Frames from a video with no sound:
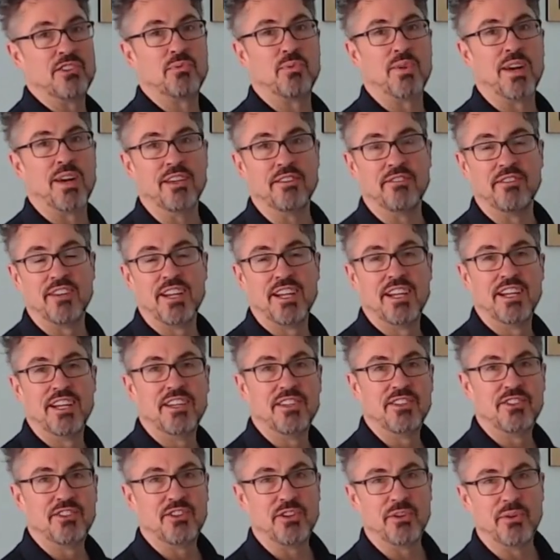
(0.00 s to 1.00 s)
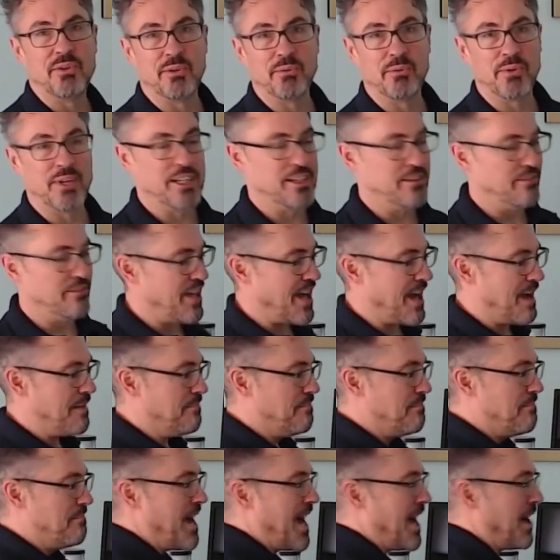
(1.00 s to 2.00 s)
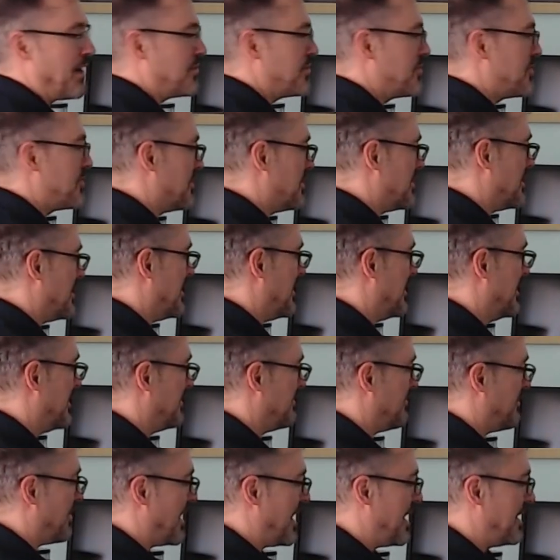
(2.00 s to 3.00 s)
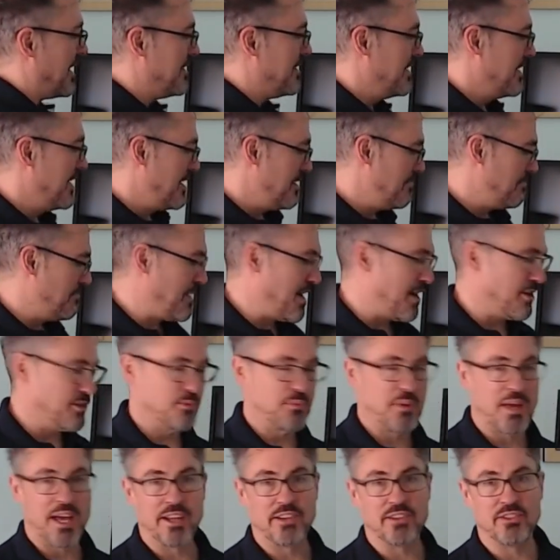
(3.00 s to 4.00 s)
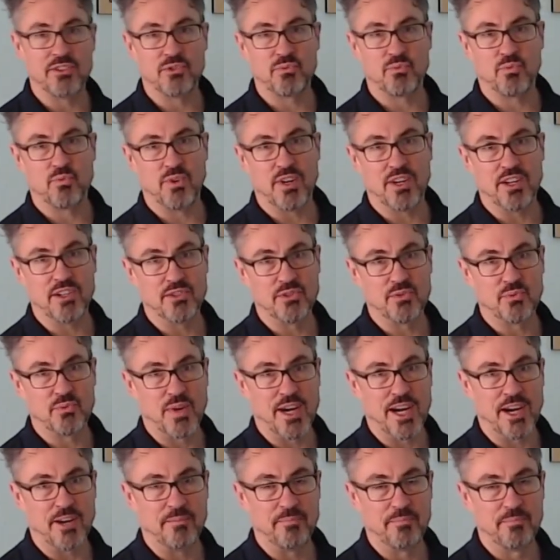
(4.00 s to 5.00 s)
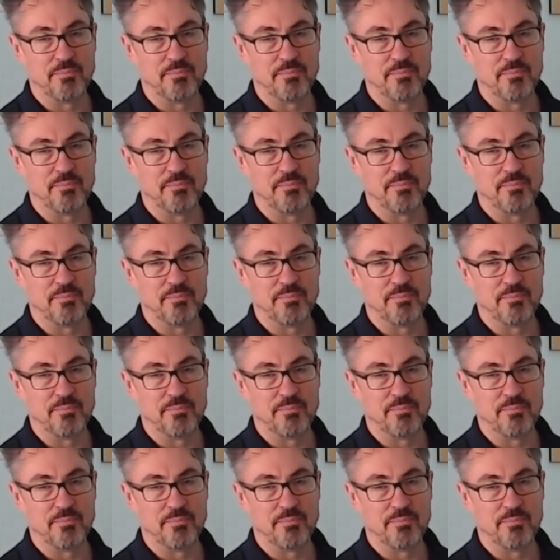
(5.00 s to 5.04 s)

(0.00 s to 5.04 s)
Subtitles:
way of doing rid of that mouse and of that mouse pad as well.